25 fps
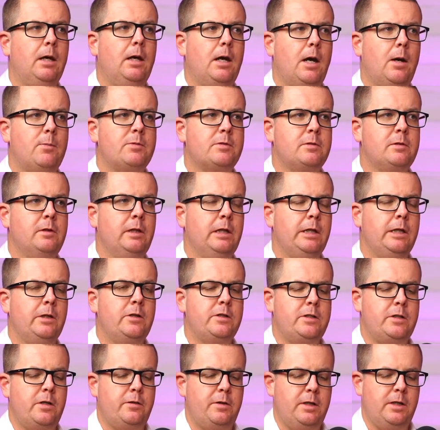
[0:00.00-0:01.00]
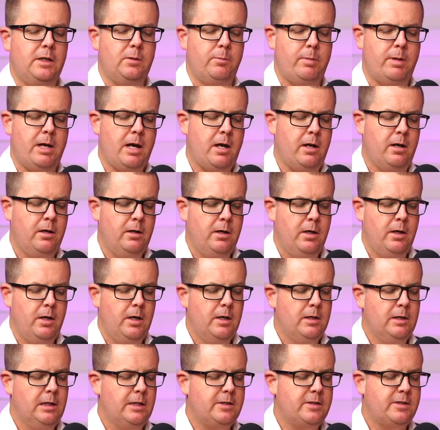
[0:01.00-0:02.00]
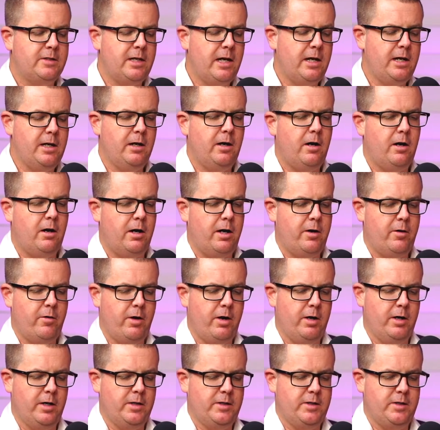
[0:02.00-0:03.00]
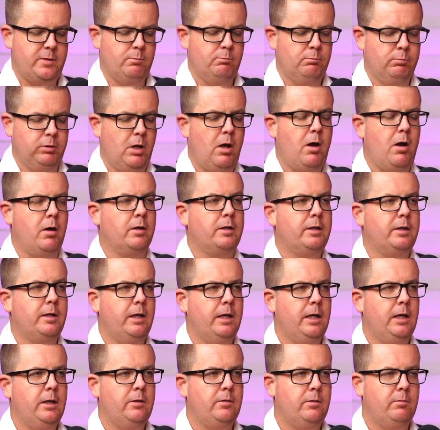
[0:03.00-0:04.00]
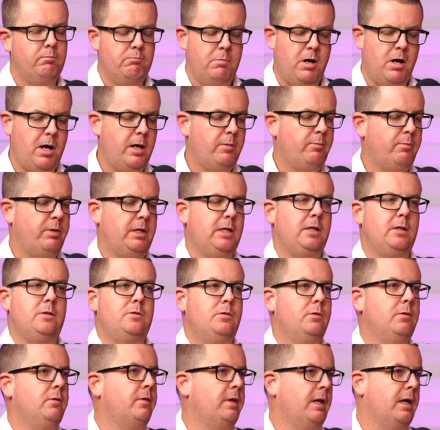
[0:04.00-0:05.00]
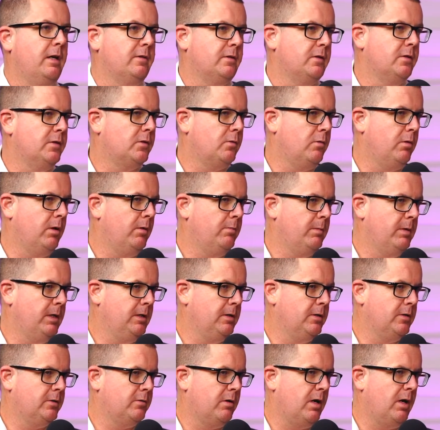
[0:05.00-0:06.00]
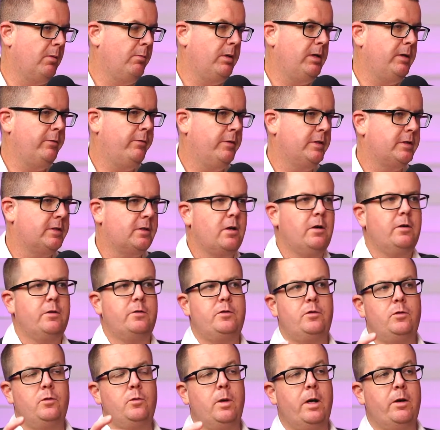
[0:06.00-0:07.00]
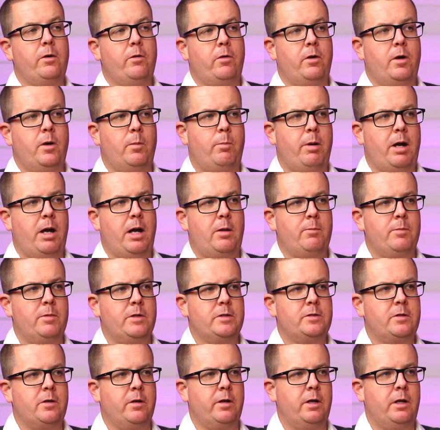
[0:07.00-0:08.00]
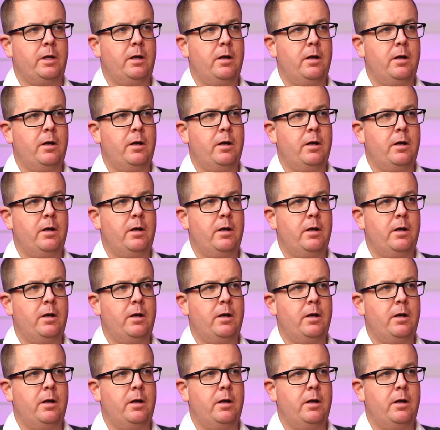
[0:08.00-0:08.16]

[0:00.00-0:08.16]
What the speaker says: absolutely. Because you think about, let's say, a high-rise block, it might be 2,000 square meters, right? But if it's got 200 apartments on it,